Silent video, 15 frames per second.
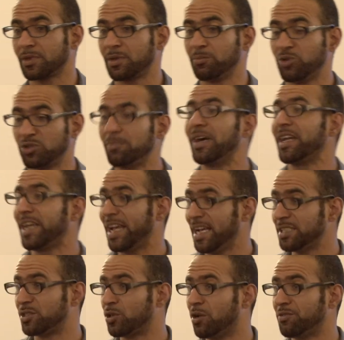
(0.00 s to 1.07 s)
but my
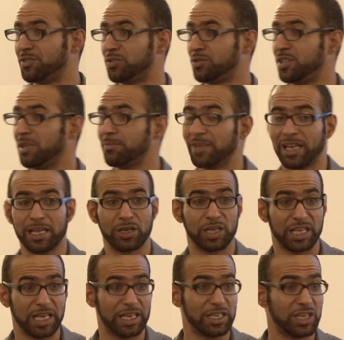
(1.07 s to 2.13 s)
hats off to them, like
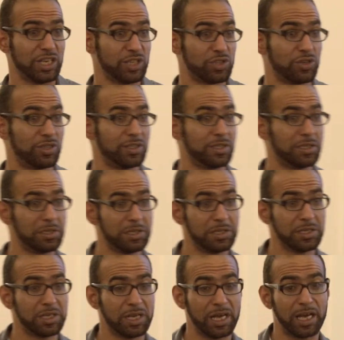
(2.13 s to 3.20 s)
Geshon,
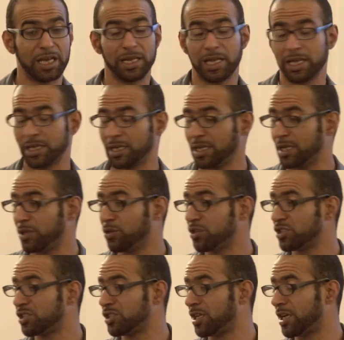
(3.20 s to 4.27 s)
uh, like uh,
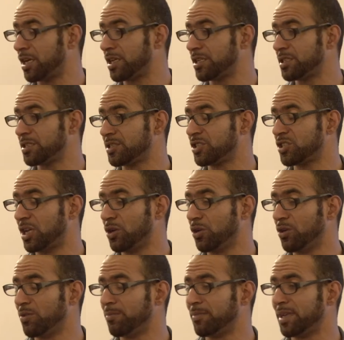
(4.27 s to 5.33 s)
Gosh uh,
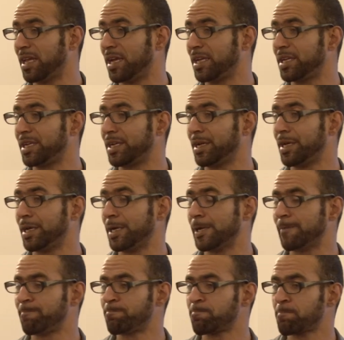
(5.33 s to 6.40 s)
Shalom, like
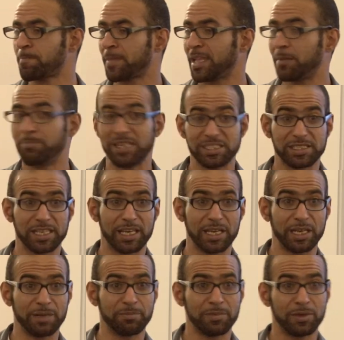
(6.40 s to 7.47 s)
uh,
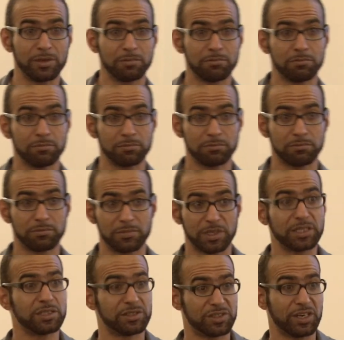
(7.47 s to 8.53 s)
B'Tselem,
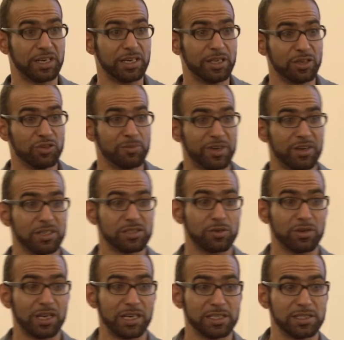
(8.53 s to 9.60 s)
Israeli human rights
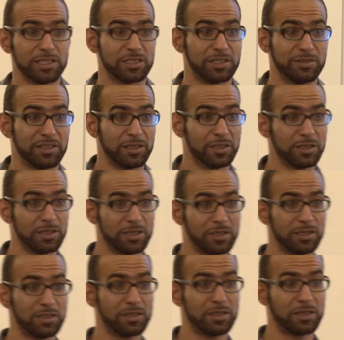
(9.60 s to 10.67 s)
organization.
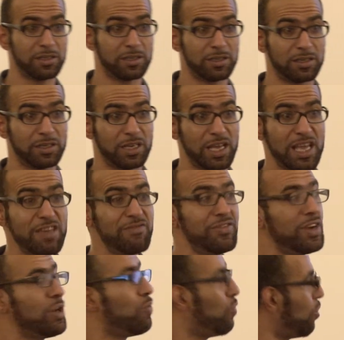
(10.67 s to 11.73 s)

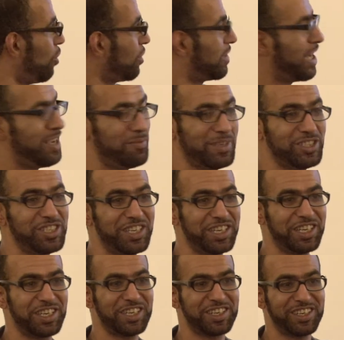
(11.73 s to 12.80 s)
Every word that he mentioned
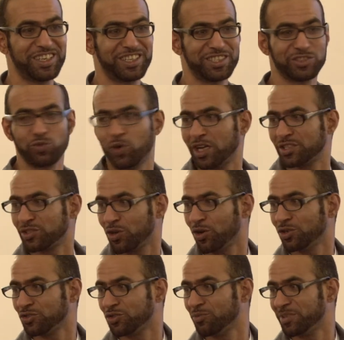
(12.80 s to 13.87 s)
here, it was
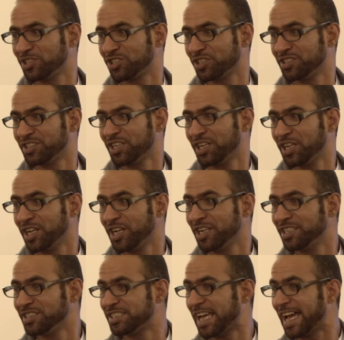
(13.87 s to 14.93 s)
also mentioned
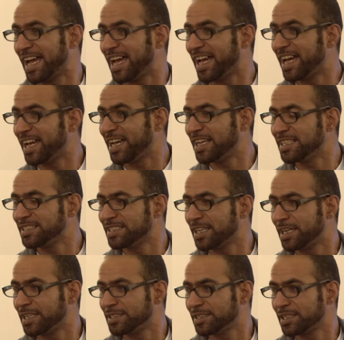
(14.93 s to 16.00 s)
in the, in
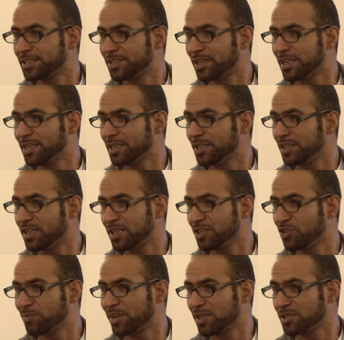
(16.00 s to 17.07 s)
the, in the Israeli uh,
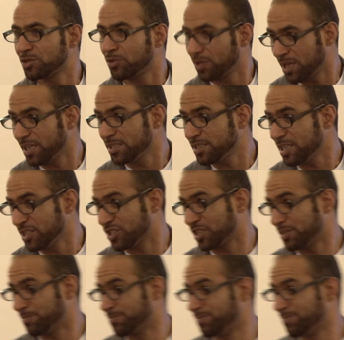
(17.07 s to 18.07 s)
human rights organization.